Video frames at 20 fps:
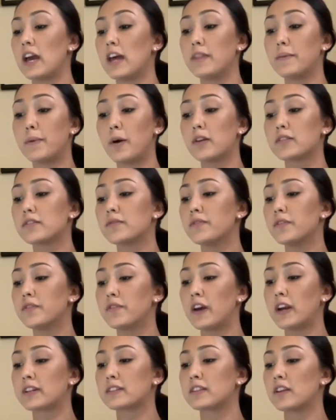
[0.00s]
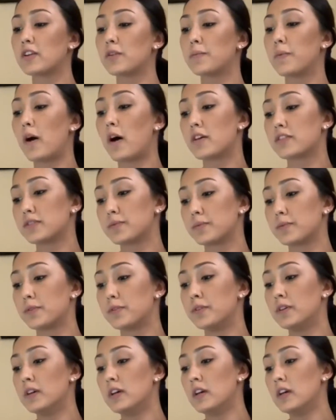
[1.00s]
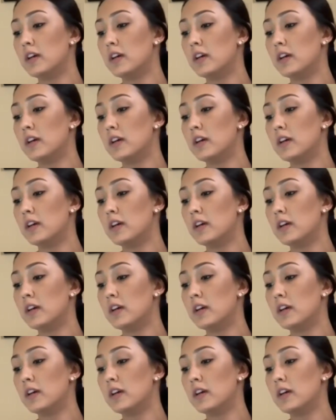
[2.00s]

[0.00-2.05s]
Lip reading: and the positive effects that are possible